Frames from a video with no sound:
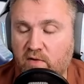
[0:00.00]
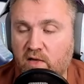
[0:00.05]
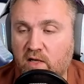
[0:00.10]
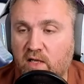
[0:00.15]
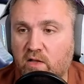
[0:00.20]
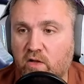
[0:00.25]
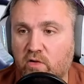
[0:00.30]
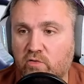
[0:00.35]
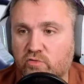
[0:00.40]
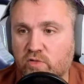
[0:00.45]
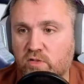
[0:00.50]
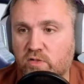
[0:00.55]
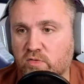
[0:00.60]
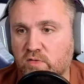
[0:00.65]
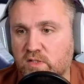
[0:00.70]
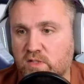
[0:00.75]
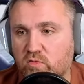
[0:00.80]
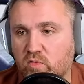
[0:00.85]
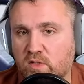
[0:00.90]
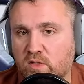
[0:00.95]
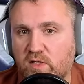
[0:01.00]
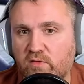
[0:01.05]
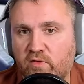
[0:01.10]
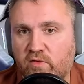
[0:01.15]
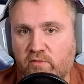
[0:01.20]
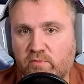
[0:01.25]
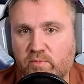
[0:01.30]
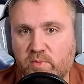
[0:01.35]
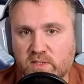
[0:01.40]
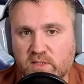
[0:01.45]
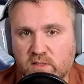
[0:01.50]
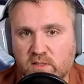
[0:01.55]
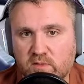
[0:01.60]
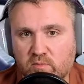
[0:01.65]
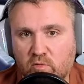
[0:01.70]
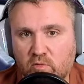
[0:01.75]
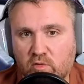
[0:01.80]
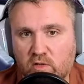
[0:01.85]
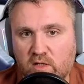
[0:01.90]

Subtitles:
and 100, so it's 25% more.